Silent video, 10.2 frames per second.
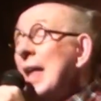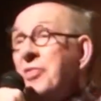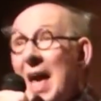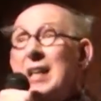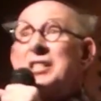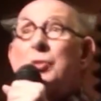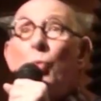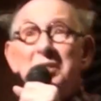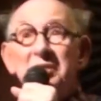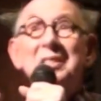And
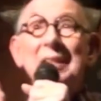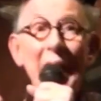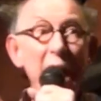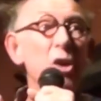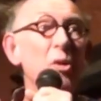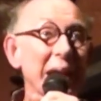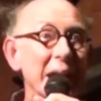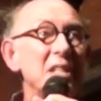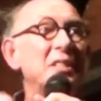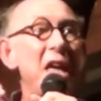that's what's
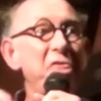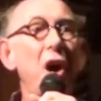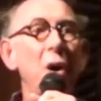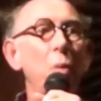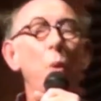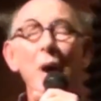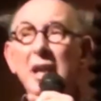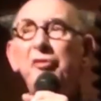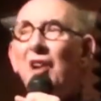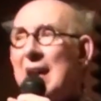scary, is I thought,
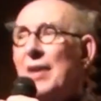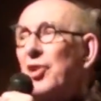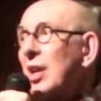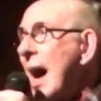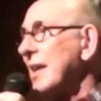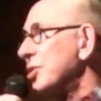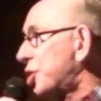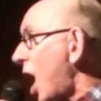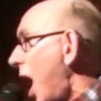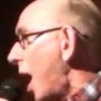what if I ever
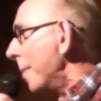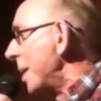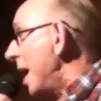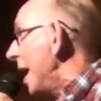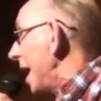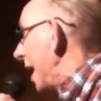got a job